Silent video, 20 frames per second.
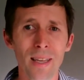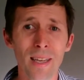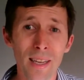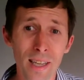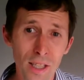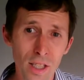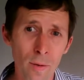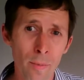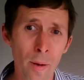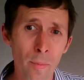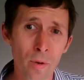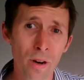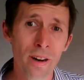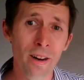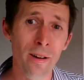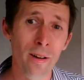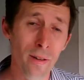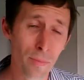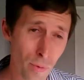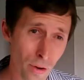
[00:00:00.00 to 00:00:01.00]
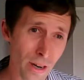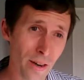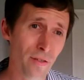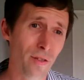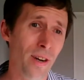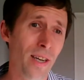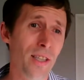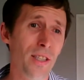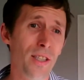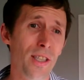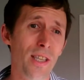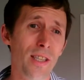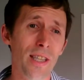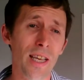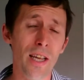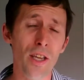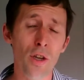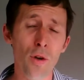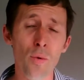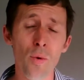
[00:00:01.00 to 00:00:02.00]
And so my prayer, friends, is
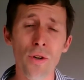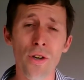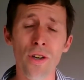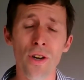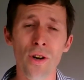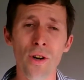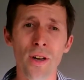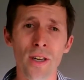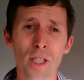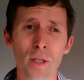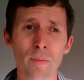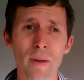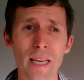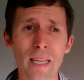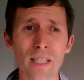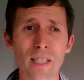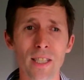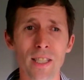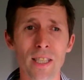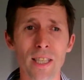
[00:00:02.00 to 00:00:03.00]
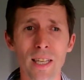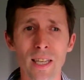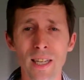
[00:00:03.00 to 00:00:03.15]
that you would know his peace